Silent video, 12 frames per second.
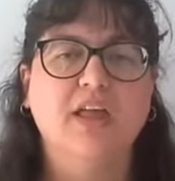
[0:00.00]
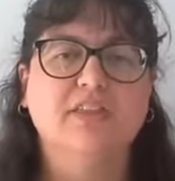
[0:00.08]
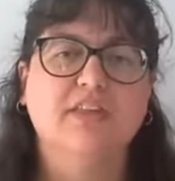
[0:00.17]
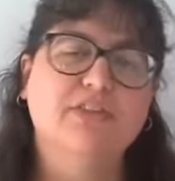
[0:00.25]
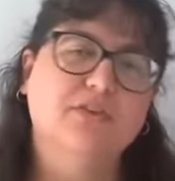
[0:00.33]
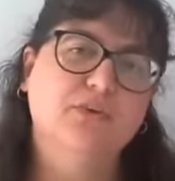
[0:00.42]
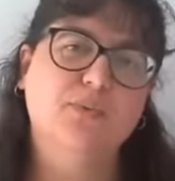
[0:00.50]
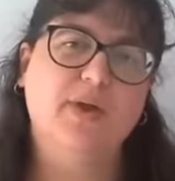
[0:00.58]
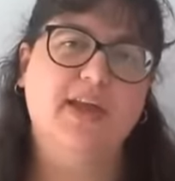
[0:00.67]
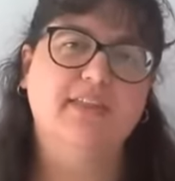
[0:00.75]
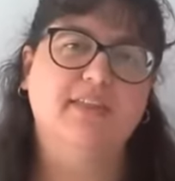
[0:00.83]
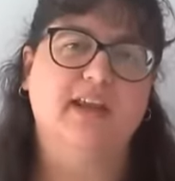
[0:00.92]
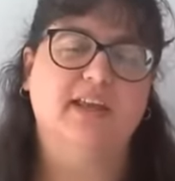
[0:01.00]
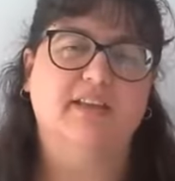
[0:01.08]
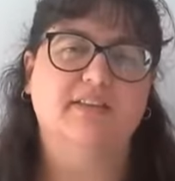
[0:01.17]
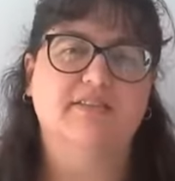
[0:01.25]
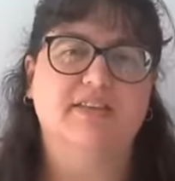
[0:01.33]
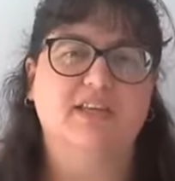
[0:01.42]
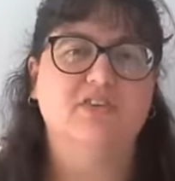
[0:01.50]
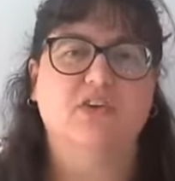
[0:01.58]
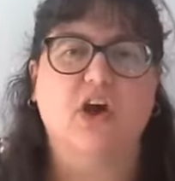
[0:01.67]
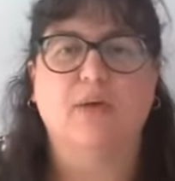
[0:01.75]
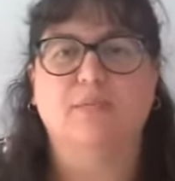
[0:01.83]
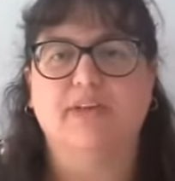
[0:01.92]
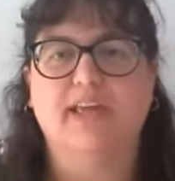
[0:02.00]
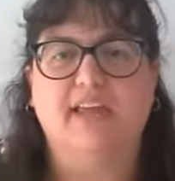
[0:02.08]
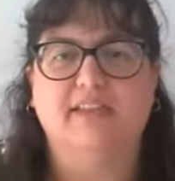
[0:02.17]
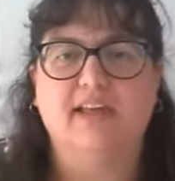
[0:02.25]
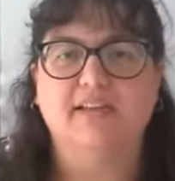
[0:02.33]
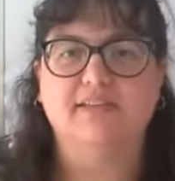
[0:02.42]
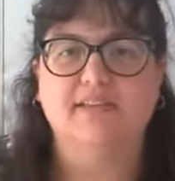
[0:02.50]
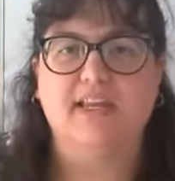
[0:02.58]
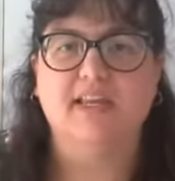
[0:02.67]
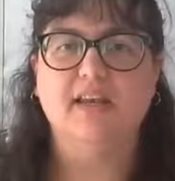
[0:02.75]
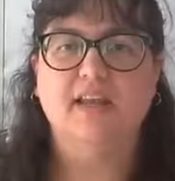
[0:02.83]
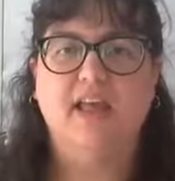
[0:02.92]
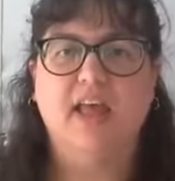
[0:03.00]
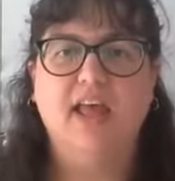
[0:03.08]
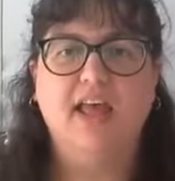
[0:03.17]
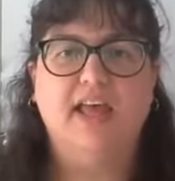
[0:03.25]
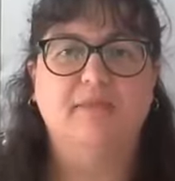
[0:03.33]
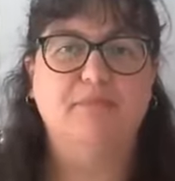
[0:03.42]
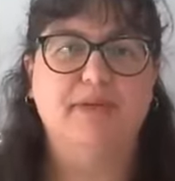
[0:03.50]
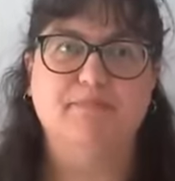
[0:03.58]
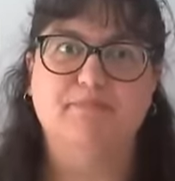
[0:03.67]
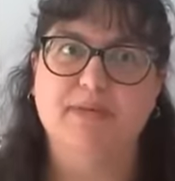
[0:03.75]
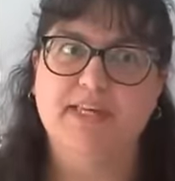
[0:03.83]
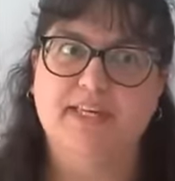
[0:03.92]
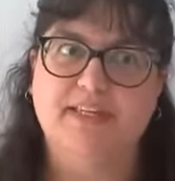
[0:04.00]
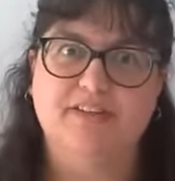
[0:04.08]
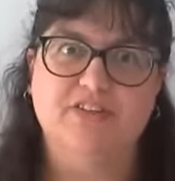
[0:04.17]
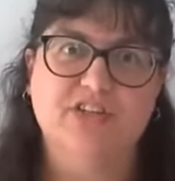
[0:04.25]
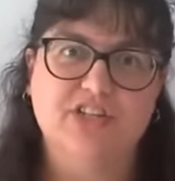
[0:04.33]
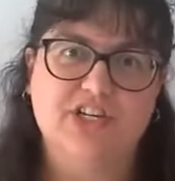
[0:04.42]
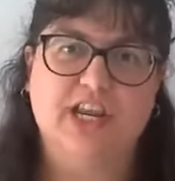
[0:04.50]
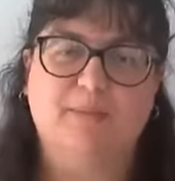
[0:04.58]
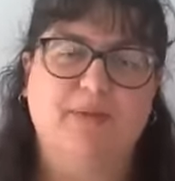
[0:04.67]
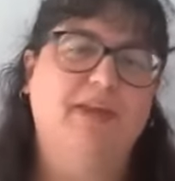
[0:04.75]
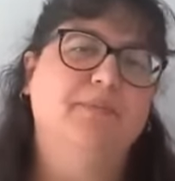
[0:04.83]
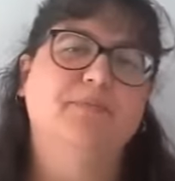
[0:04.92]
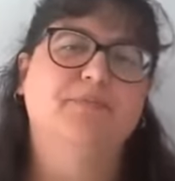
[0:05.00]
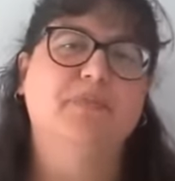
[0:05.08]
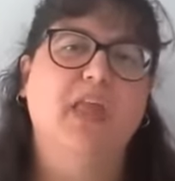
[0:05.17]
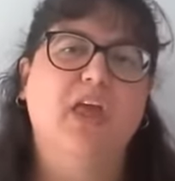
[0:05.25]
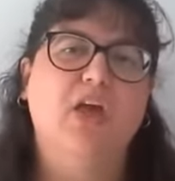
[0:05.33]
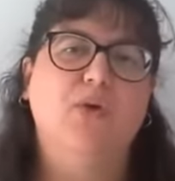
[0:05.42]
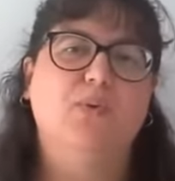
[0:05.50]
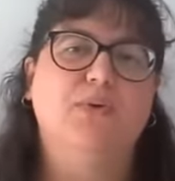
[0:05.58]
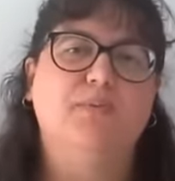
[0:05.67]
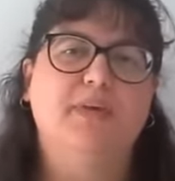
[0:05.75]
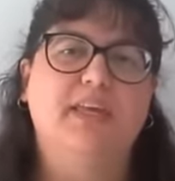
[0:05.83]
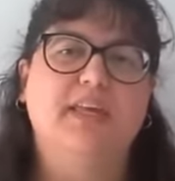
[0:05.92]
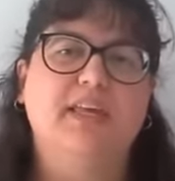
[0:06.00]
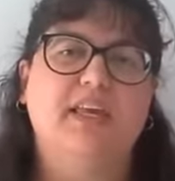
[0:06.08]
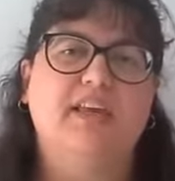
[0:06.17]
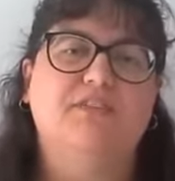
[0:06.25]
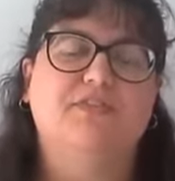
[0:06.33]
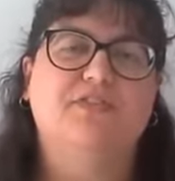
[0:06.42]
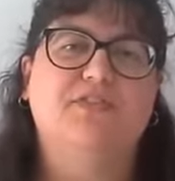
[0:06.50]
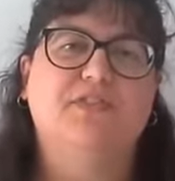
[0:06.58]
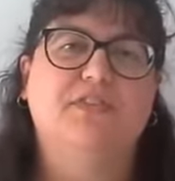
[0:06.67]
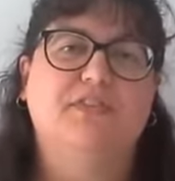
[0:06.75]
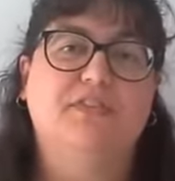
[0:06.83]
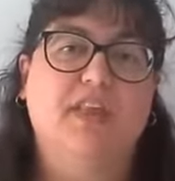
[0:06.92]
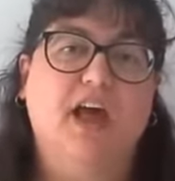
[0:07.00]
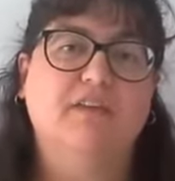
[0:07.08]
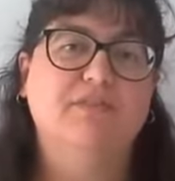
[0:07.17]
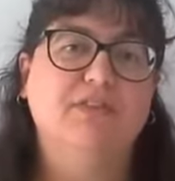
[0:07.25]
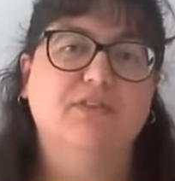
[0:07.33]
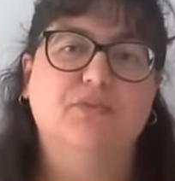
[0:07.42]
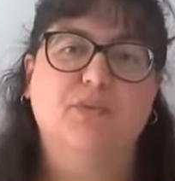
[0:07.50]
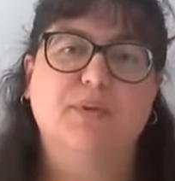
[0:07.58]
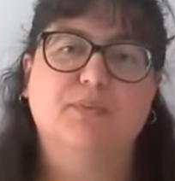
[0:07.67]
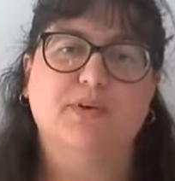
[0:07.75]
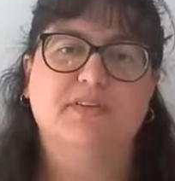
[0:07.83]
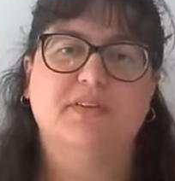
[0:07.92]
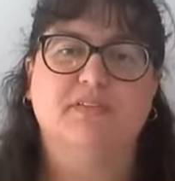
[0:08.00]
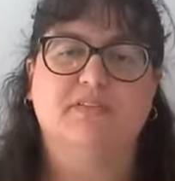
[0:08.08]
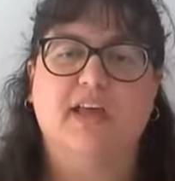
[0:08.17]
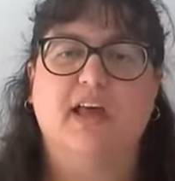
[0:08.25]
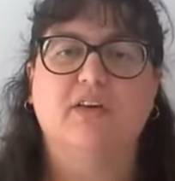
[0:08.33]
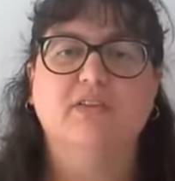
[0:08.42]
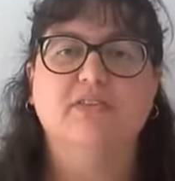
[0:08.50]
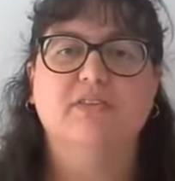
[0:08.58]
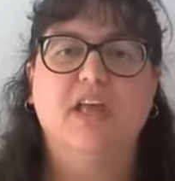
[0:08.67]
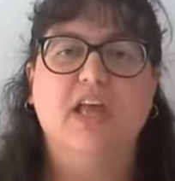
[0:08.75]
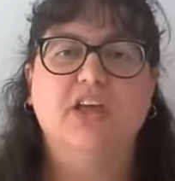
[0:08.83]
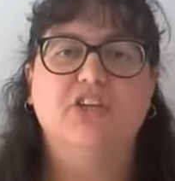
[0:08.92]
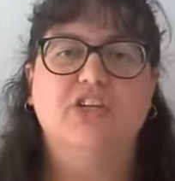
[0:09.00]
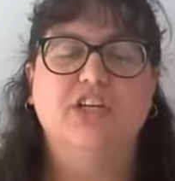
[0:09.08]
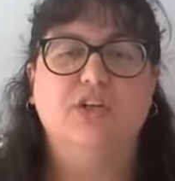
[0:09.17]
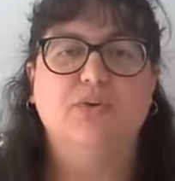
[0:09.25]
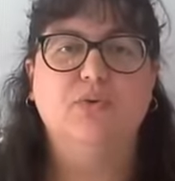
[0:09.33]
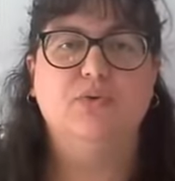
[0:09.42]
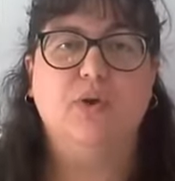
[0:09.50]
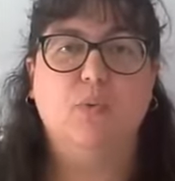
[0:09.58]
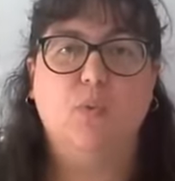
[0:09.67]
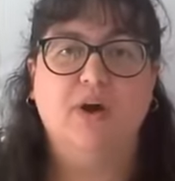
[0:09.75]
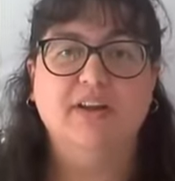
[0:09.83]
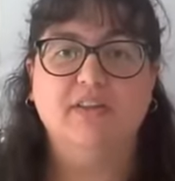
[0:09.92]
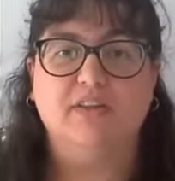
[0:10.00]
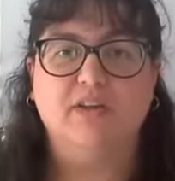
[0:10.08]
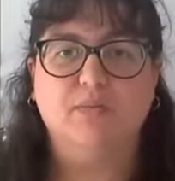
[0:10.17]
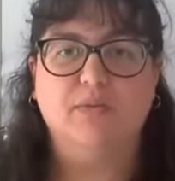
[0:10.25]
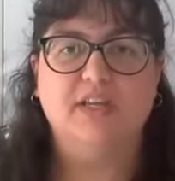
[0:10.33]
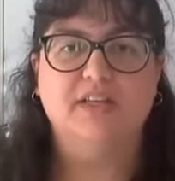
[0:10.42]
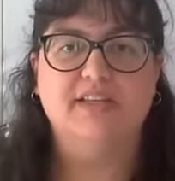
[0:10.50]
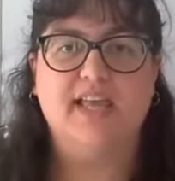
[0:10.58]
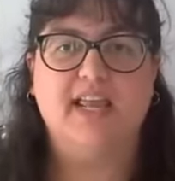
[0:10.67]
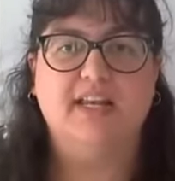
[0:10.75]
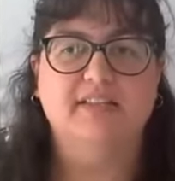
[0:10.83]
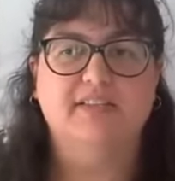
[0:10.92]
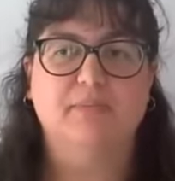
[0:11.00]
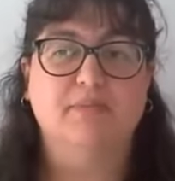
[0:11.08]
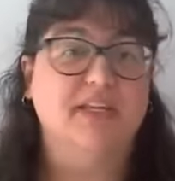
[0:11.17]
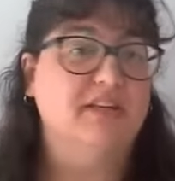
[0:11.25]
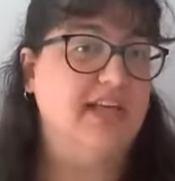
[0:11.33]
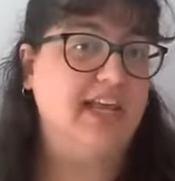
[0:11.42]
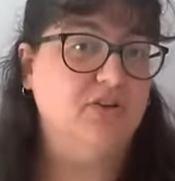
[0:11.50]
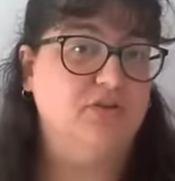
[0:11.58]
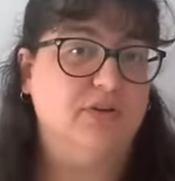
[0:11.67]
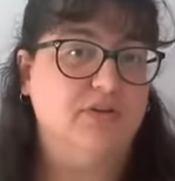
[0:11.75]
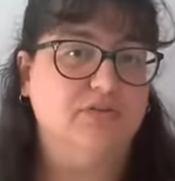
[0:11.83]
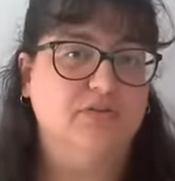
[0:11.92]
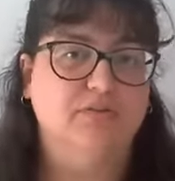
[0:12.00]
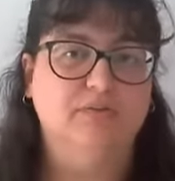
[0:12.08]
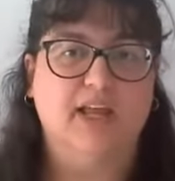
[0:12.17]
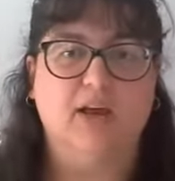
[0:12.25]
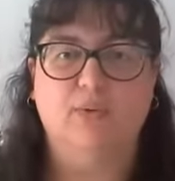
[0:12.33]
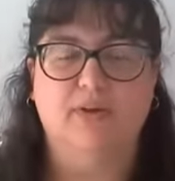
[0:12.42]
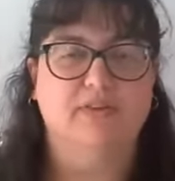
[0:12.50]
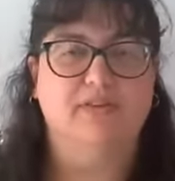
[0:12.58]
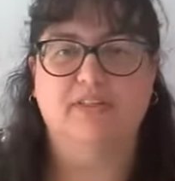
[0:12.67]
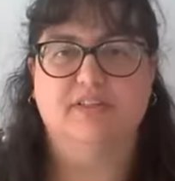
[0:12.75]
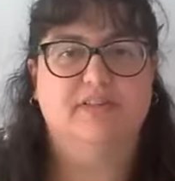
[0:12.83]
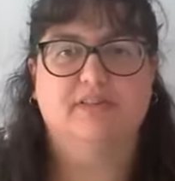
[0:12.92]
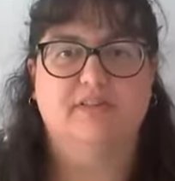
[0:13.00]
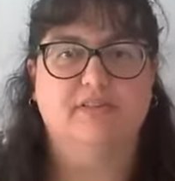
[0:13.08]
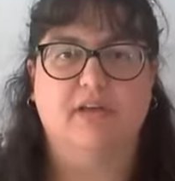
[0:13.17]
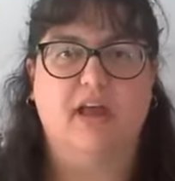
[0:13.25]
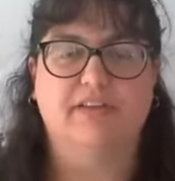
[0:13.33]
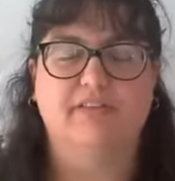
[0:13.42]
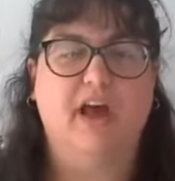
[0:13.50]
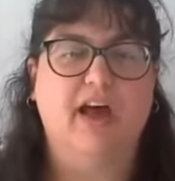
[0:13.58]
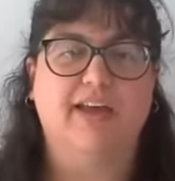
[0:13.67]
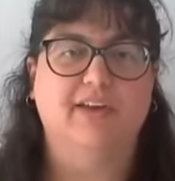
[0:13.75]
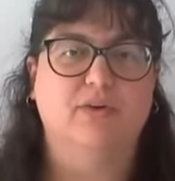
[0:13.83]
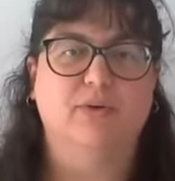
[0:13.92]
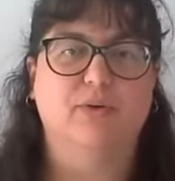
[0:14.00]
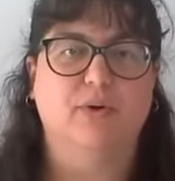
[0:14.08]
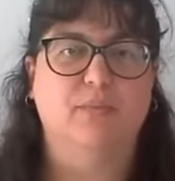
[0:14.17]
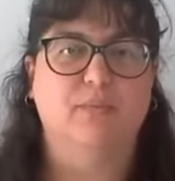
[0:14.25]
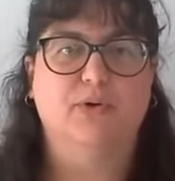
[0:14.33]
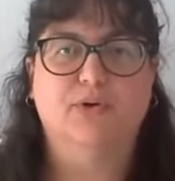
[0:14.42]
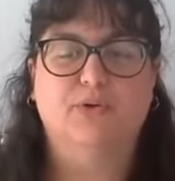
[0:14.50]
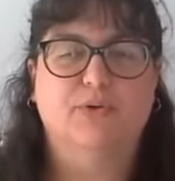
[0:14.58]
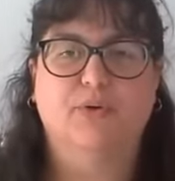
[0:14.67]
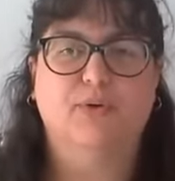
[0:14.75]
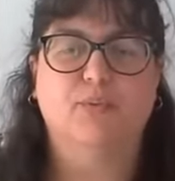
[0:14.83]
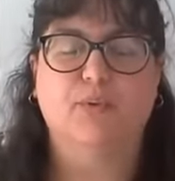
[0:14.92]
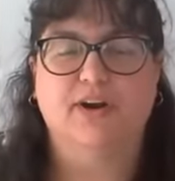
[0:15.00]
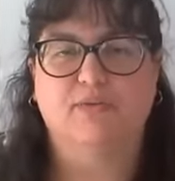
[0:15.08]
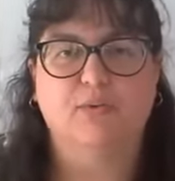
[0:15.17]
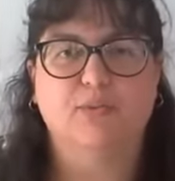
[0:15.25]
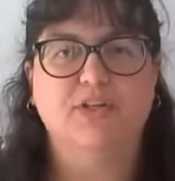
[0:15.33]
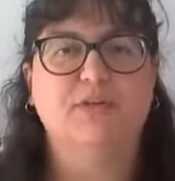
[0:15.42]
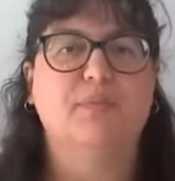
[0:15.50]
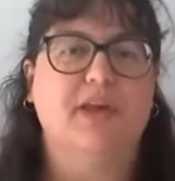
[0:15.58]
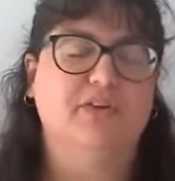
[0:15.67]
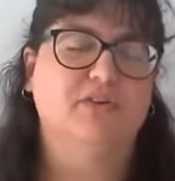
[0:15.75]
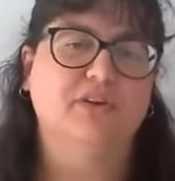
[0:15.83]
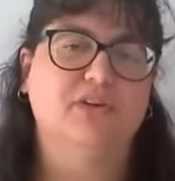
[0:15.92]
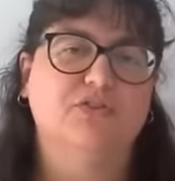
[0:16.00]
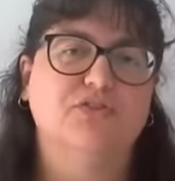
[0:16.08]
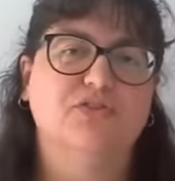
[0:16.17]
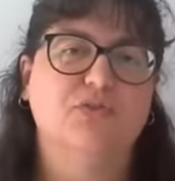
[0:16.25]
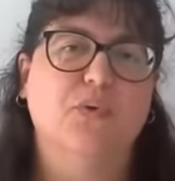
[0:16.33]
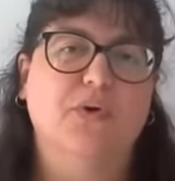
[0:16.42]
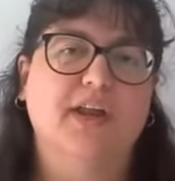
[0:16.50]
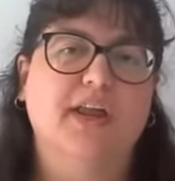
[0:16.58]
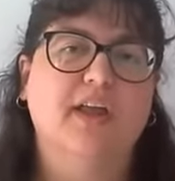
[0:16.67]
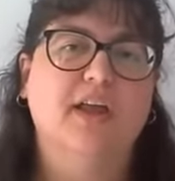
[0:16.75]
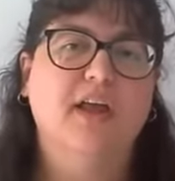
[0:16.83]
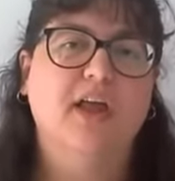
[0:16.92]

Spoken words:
The third way that I can see to complicate that scene and be mean to Jamie would be if, of the 3 prison cells, she knew that one of them contained something dangerous. Now, whether this is a tiger or murder or whatever would depend on your story.